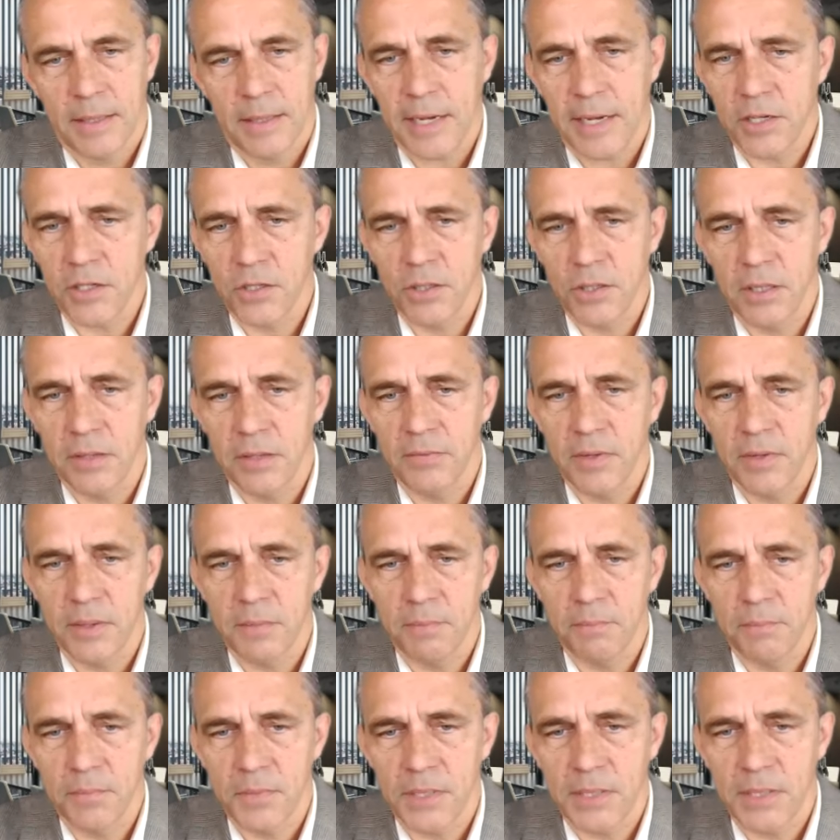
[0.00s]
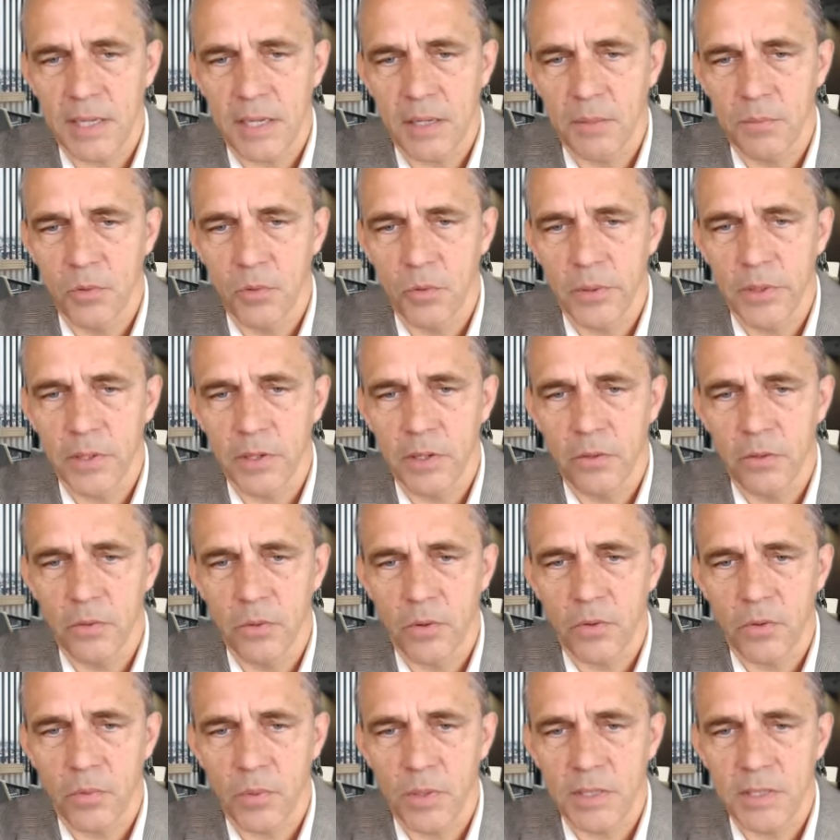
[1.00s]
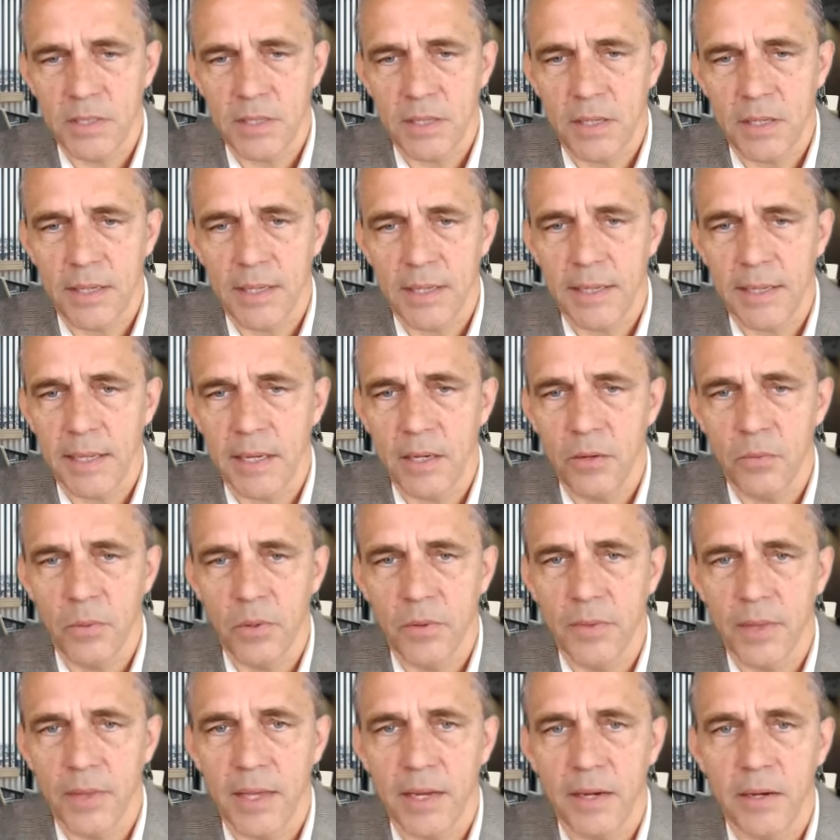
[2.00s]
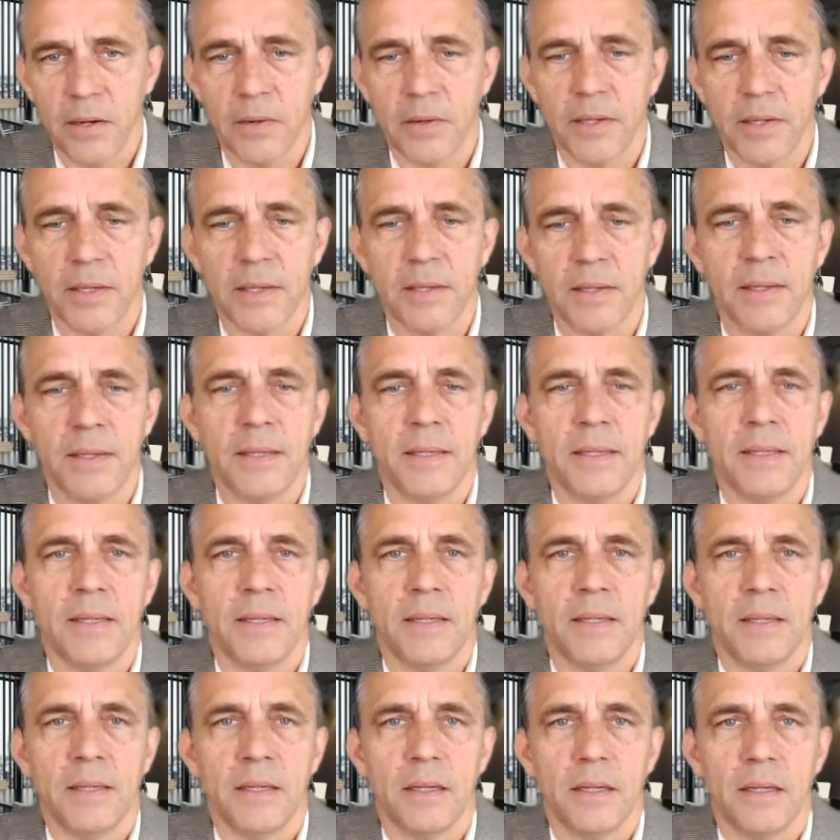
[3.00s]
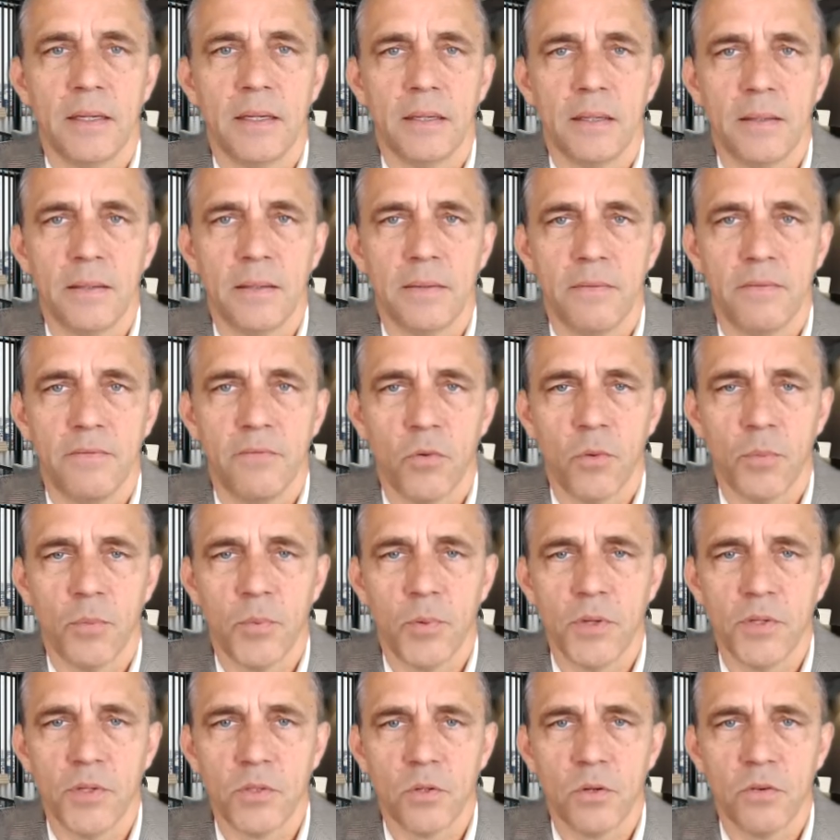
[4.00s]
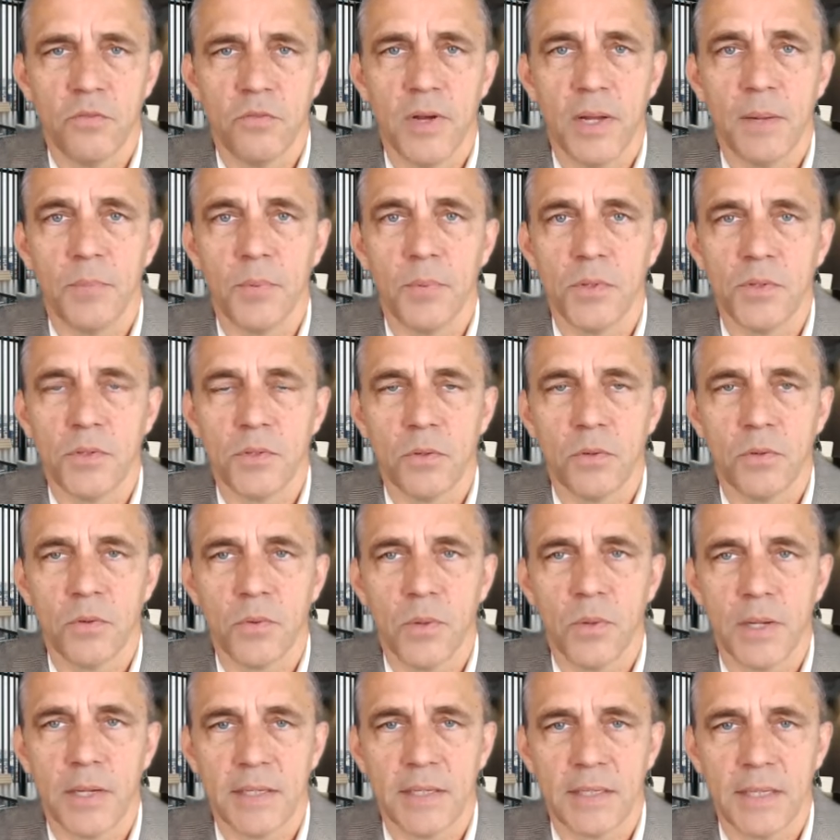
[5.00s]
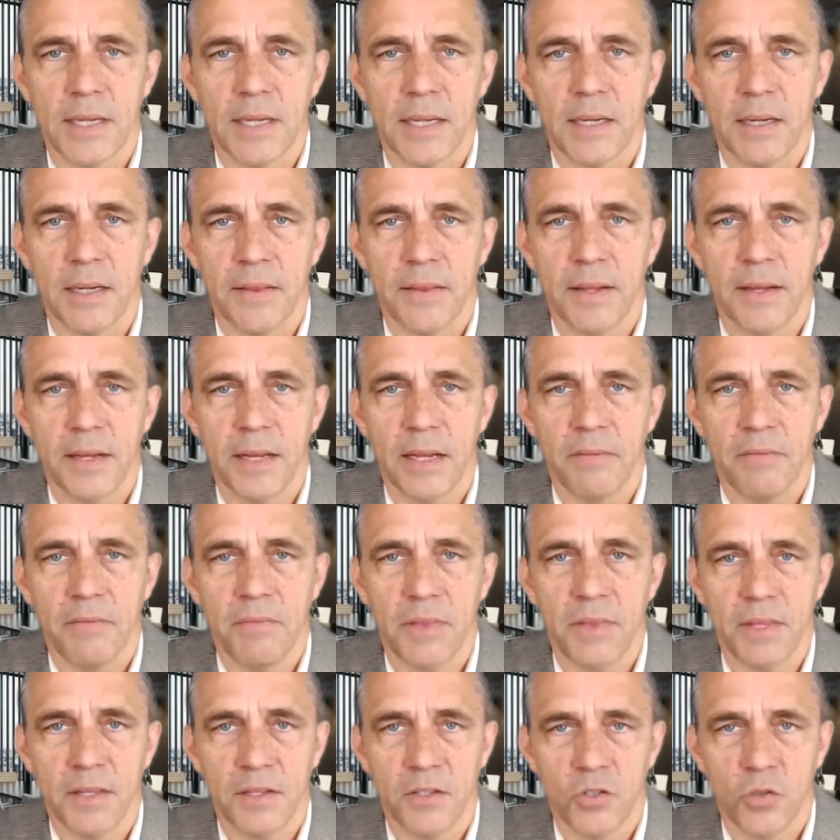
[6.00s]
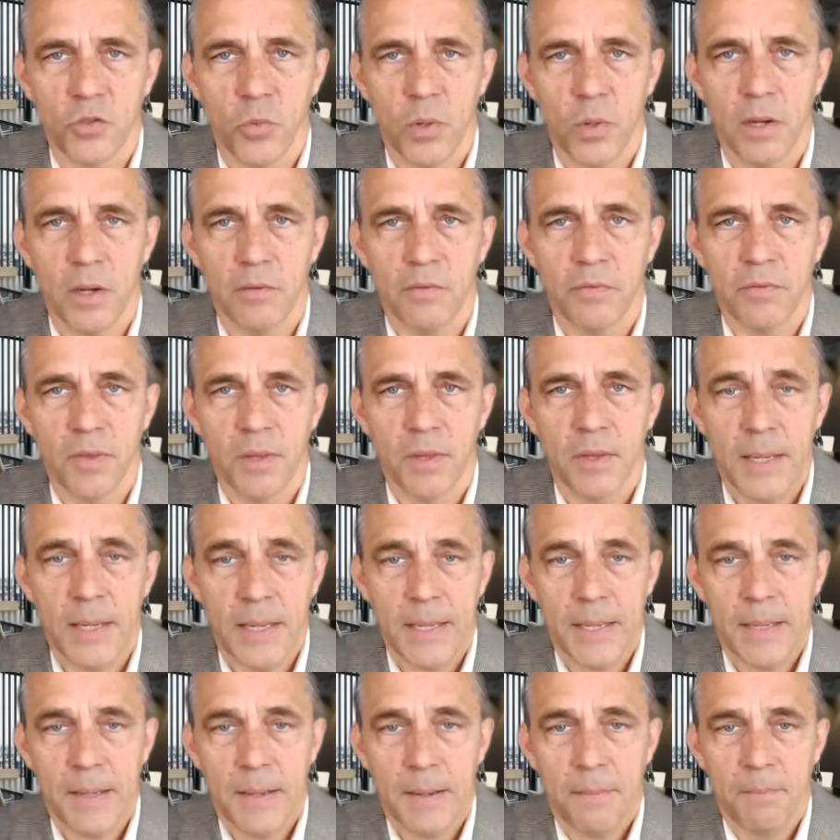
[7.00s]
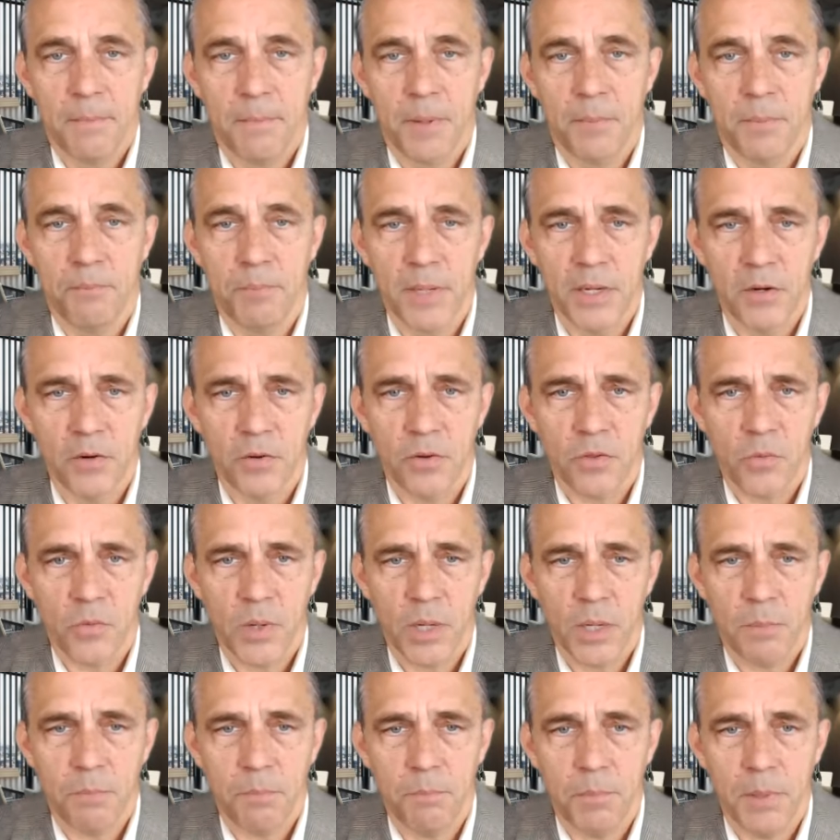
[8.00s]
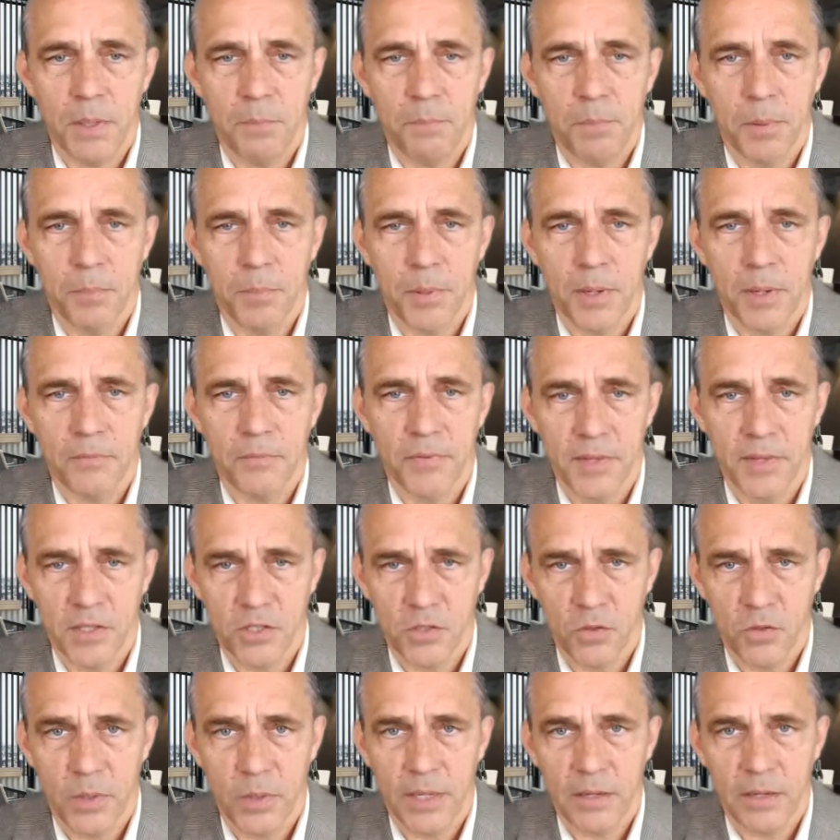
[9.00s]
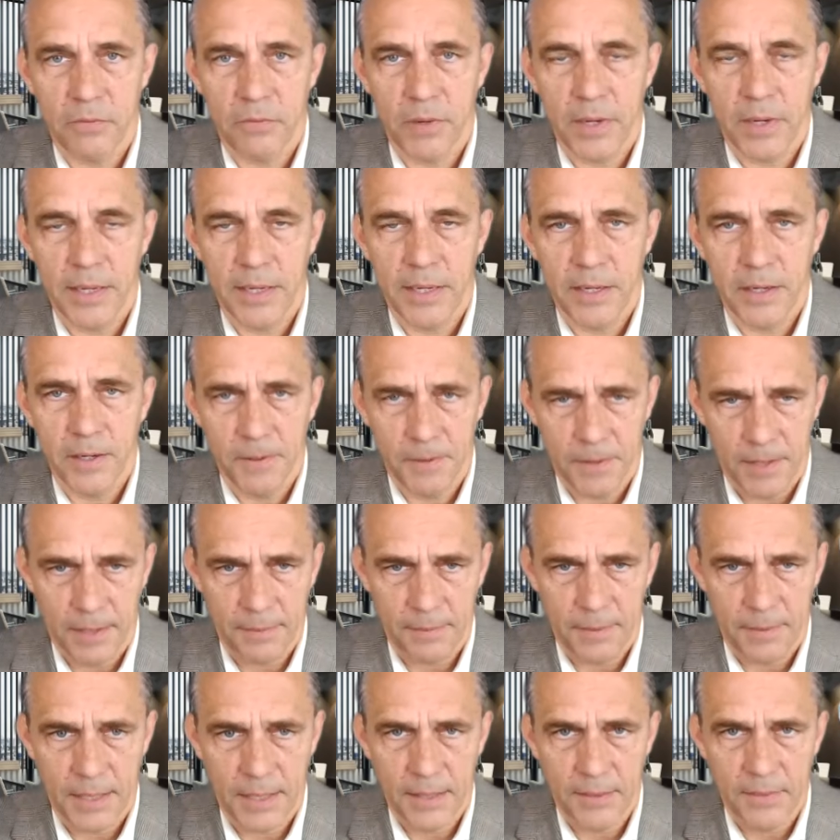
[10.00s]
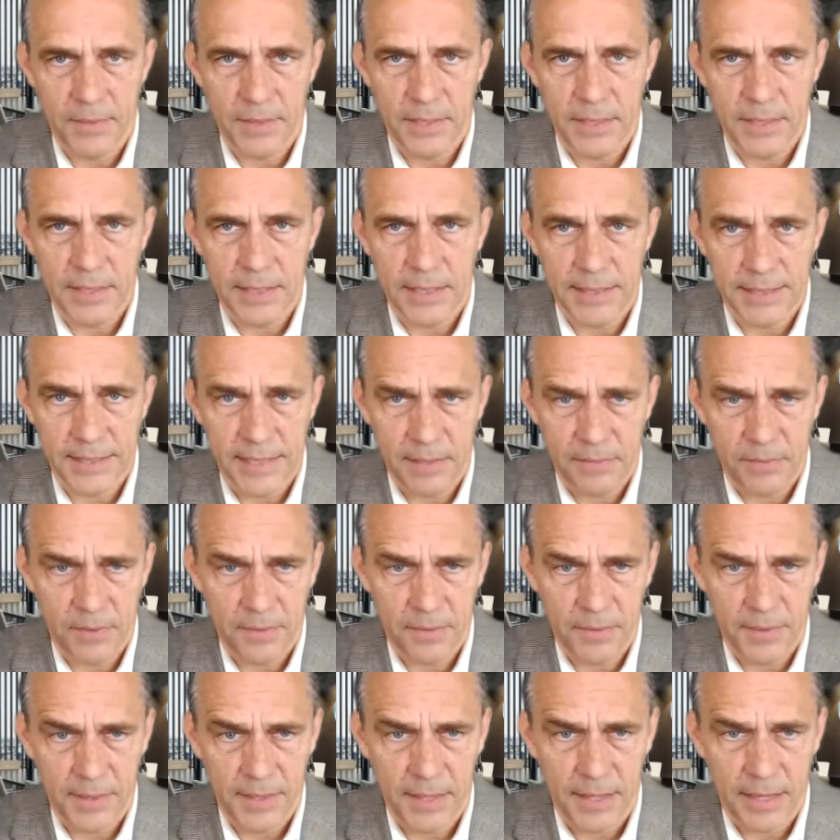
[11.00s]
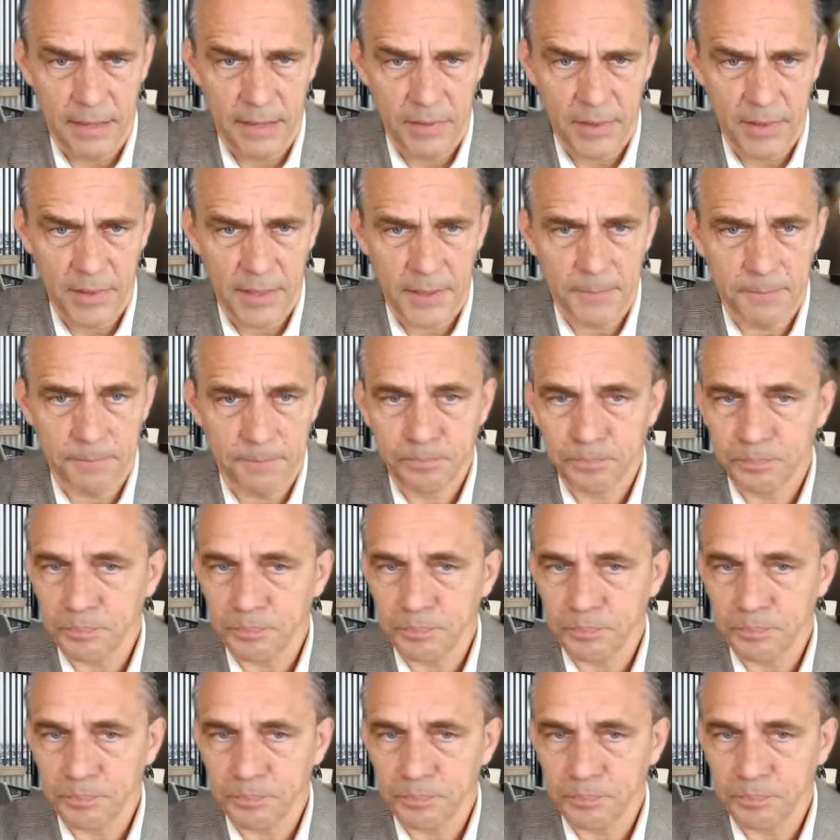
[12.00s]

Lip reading: Actually, even in Santa Maria or Northwest LA, anywhere in that area, 4.0 to 5.0 earthquake is likely the 11th and 12th. But big earthquake, be prepared for this quake right here on the 10th and the 11th.